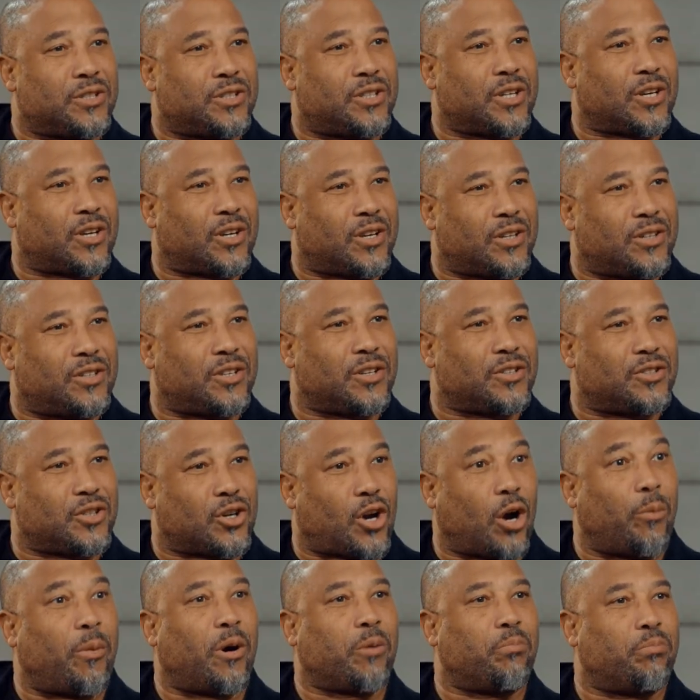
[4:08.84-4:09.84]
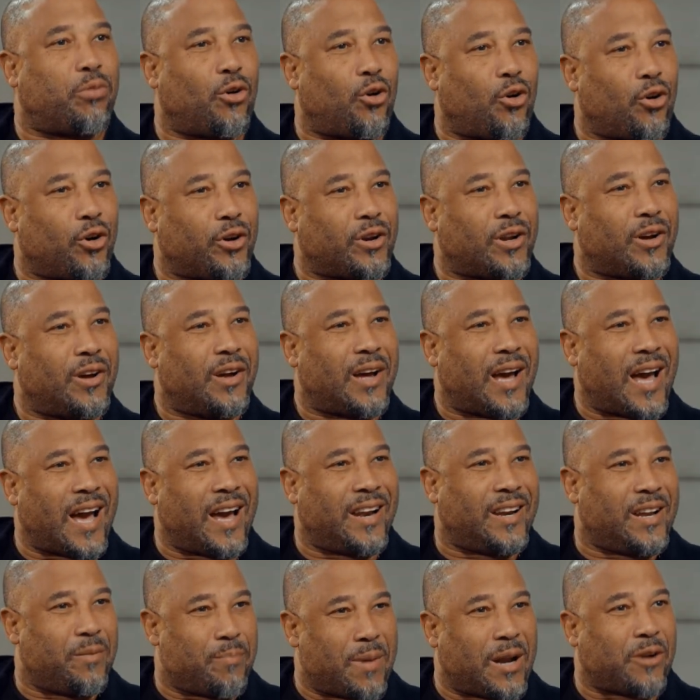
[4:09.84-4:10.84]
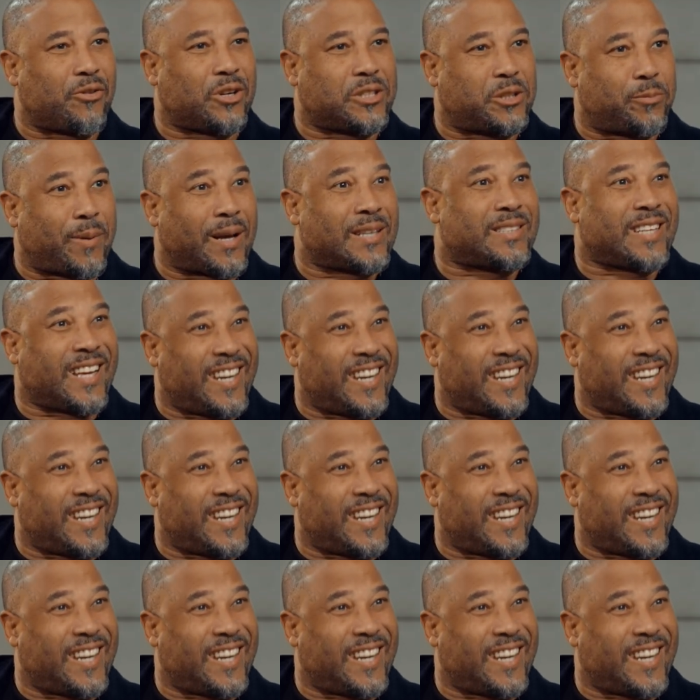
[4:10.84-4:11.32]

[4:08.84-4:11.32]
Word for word: to come on board, and in many respects,